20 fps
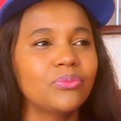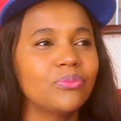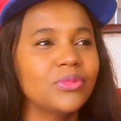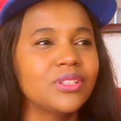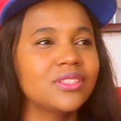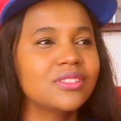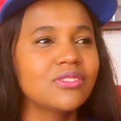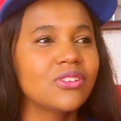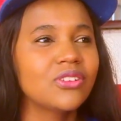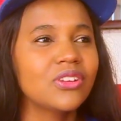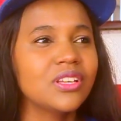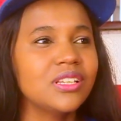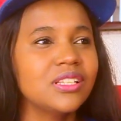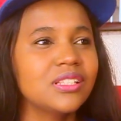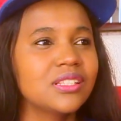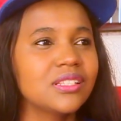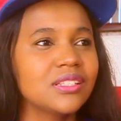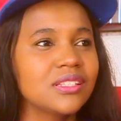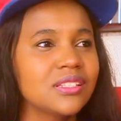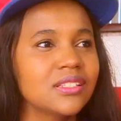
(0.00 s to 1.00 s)
It's not
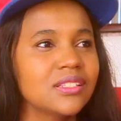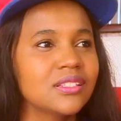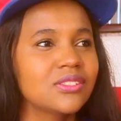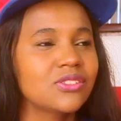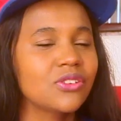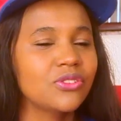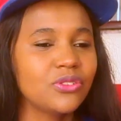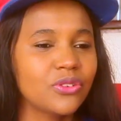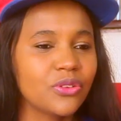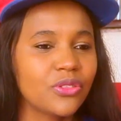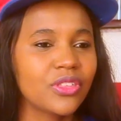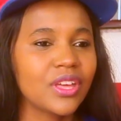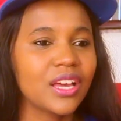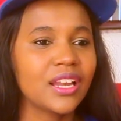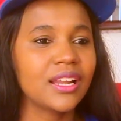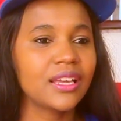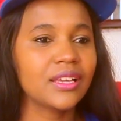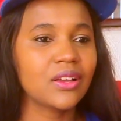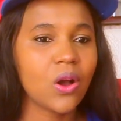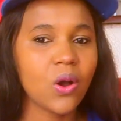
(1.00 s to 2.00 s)
easy. So you're there
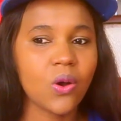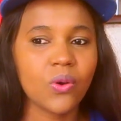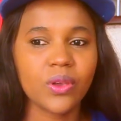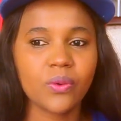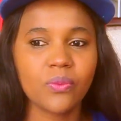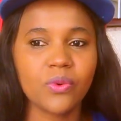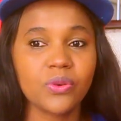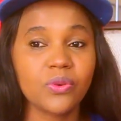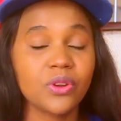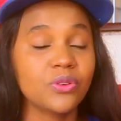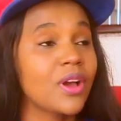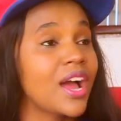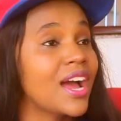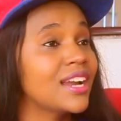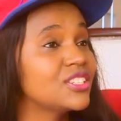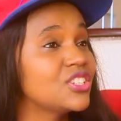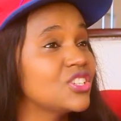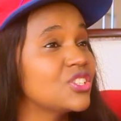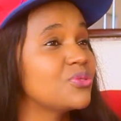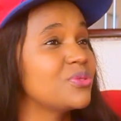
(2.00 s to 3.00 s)
like, okay, what do I do? I
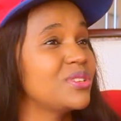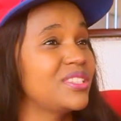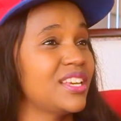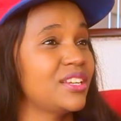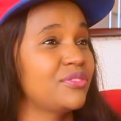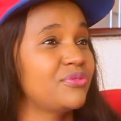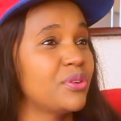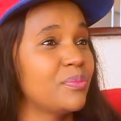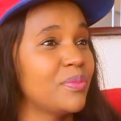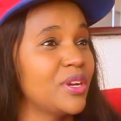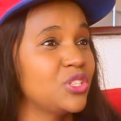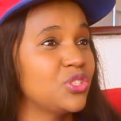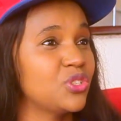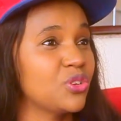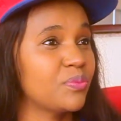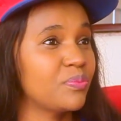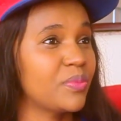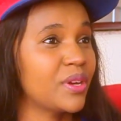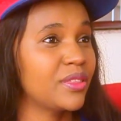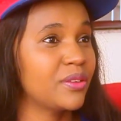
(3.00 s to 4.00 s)
just resigned from my
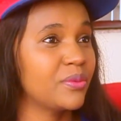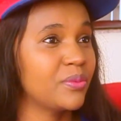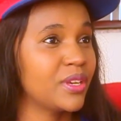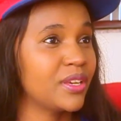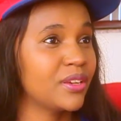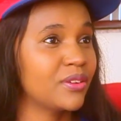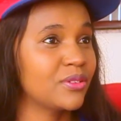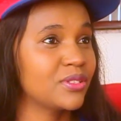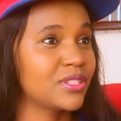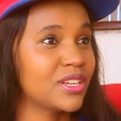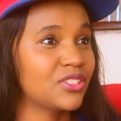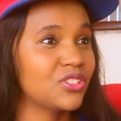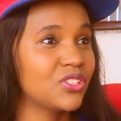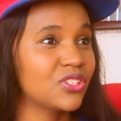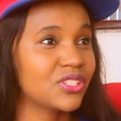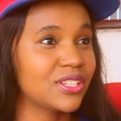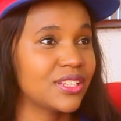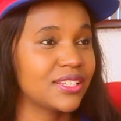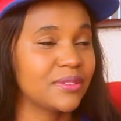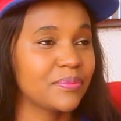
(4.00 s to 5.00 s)
job, by the way, because I
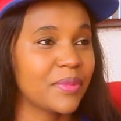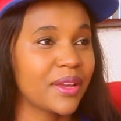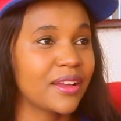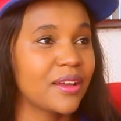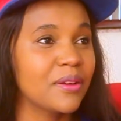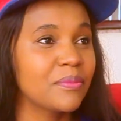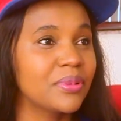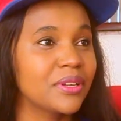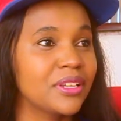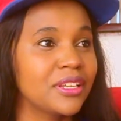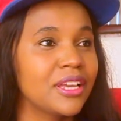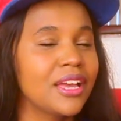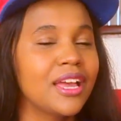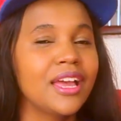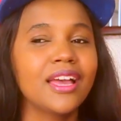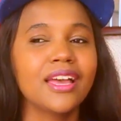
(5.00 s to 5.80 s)
just started my company.